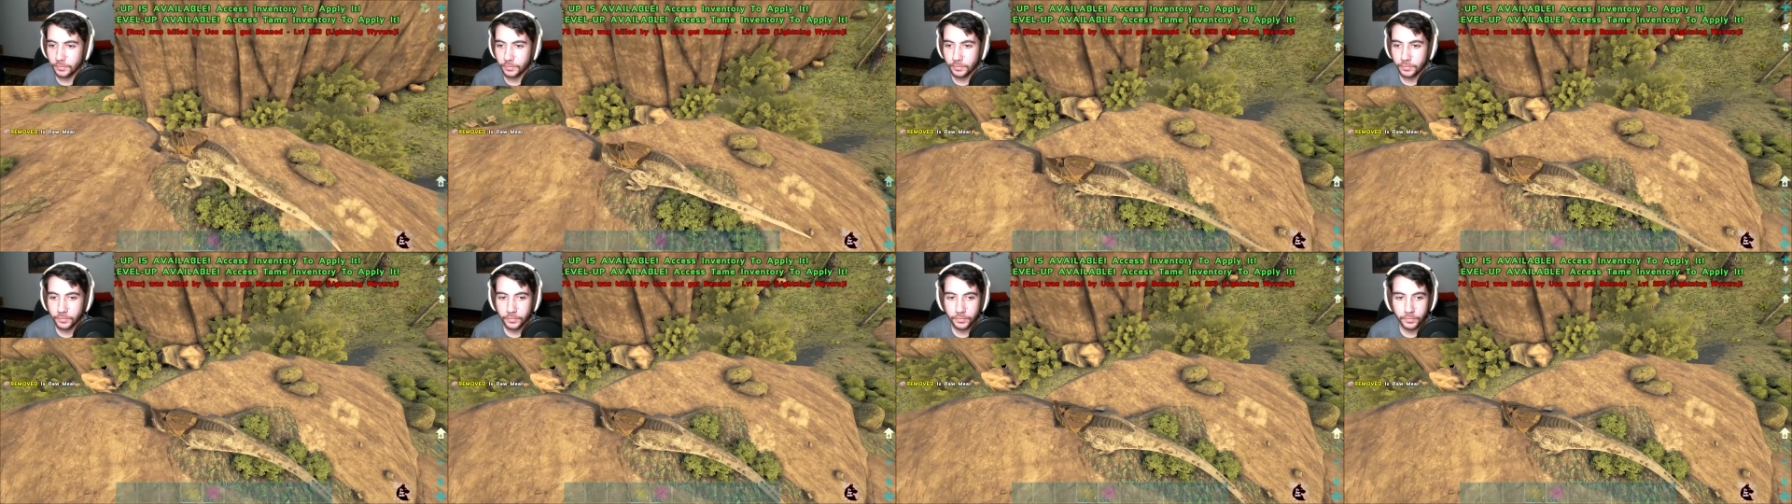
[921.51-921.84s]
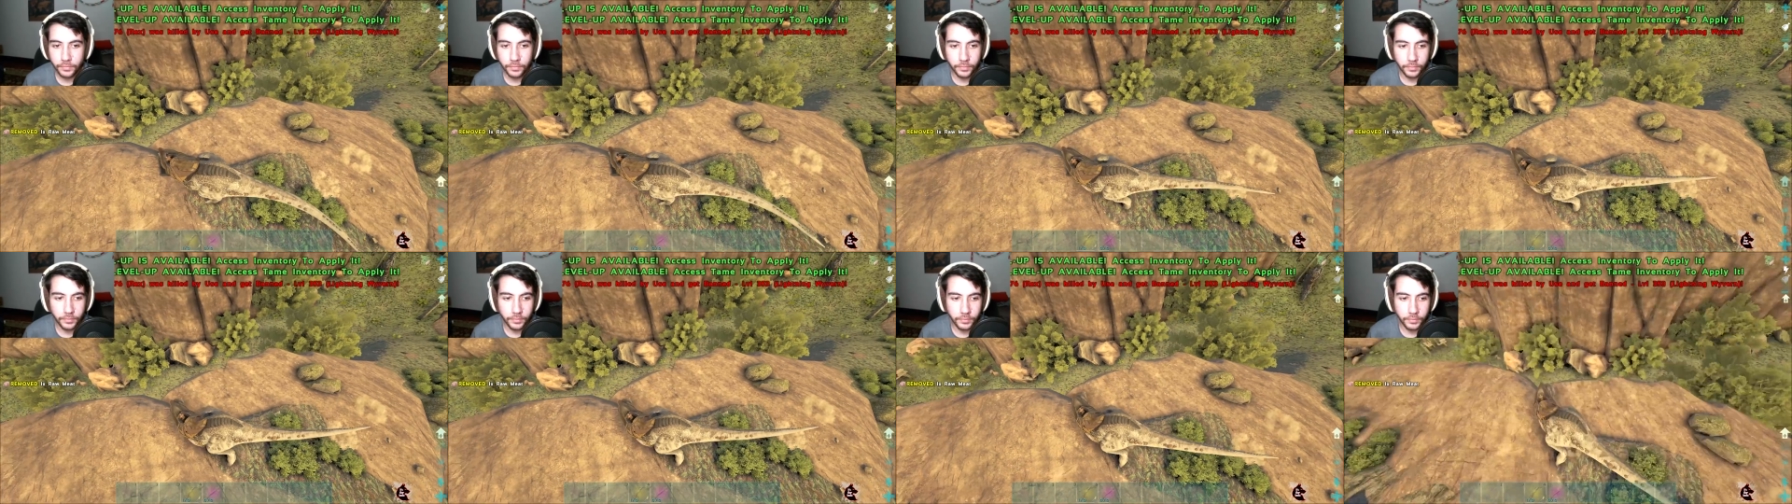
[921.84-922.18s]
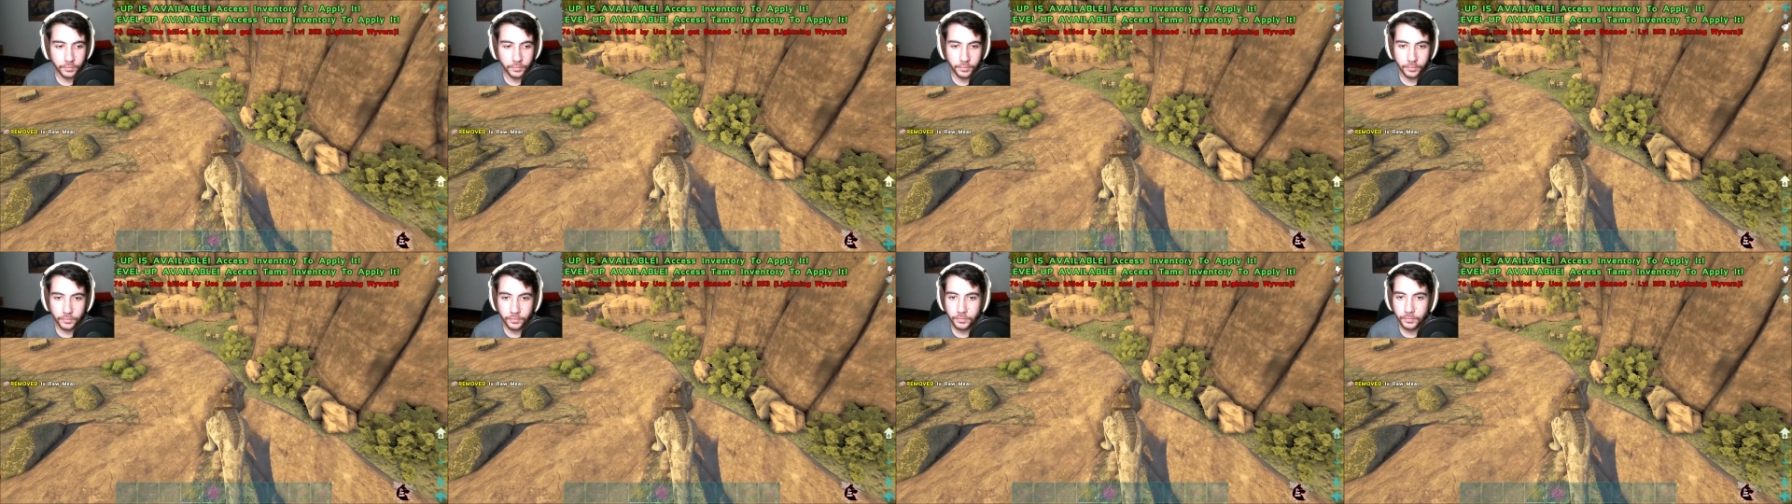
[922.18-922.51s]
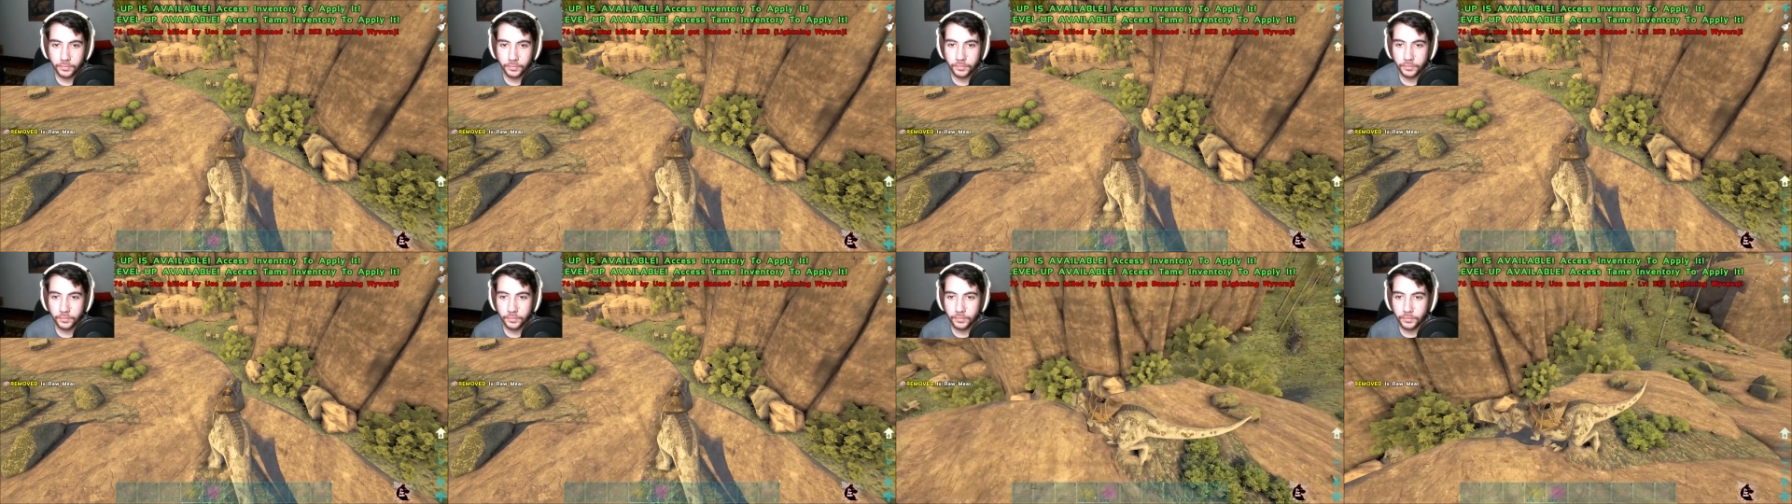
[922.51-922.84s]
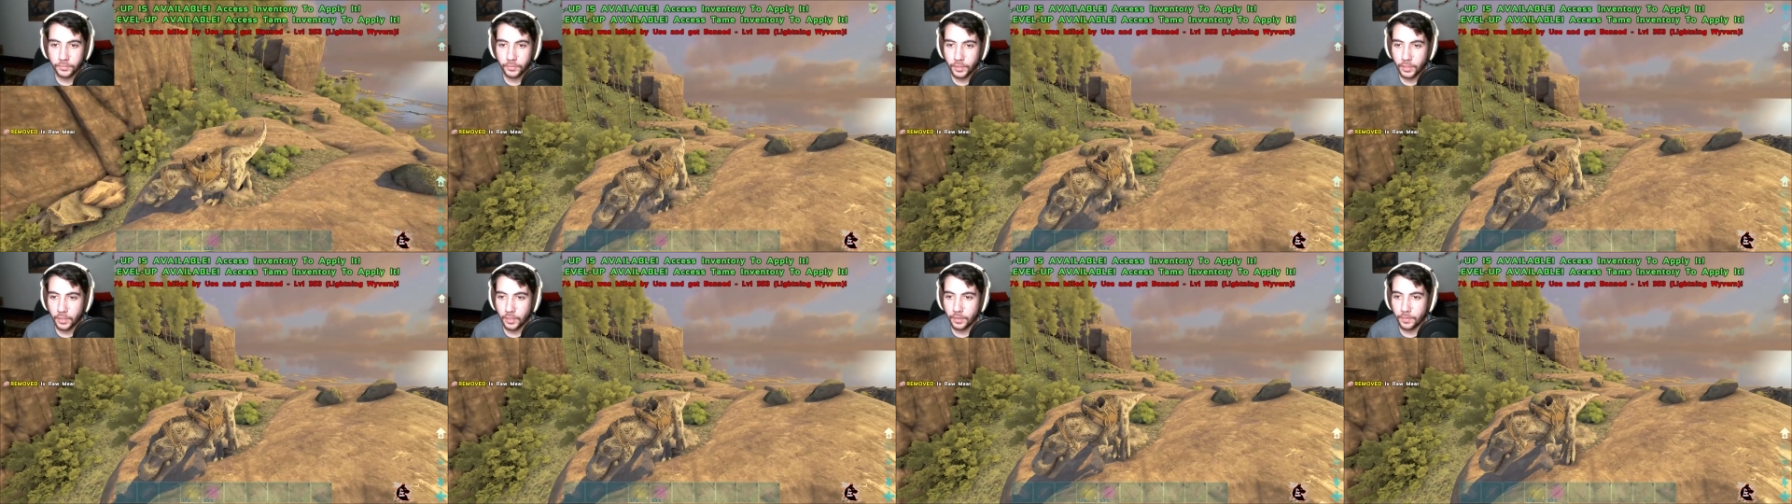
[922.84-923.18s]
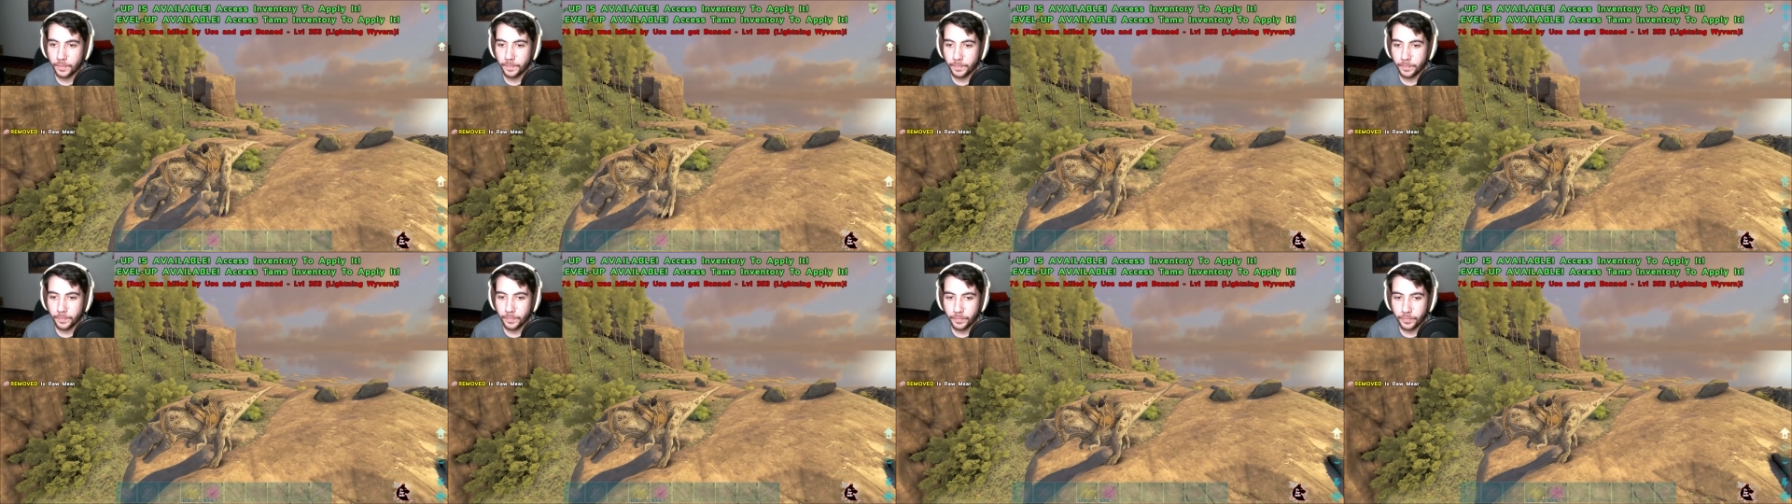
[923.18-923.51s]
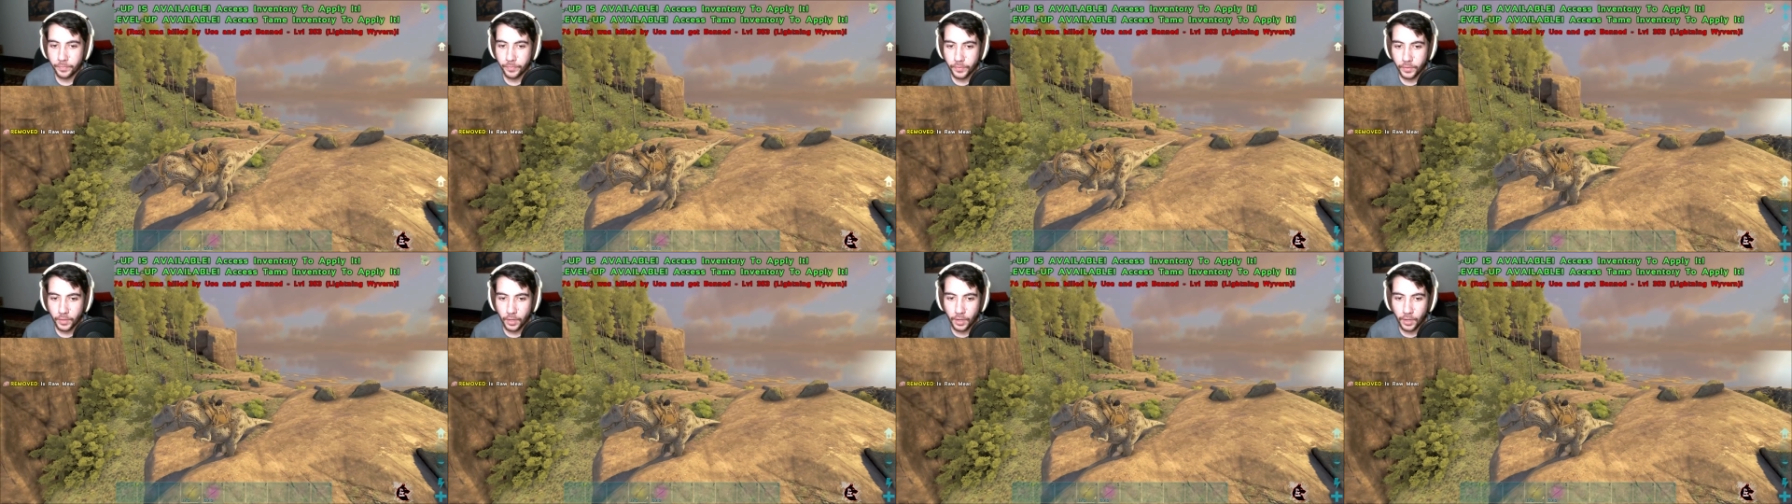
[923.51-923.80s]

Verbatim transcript: No, I was on the Theras. I jumped on the know. again.